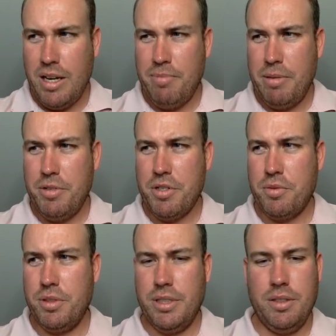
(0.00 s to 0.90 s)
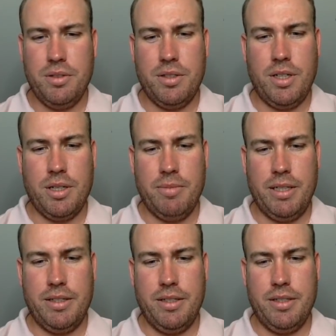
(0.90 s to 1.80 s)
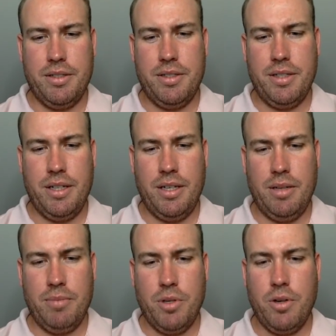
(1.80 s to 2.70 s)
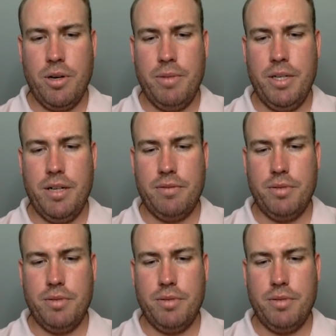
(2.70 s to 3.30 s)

people just really don't talk about this program enough.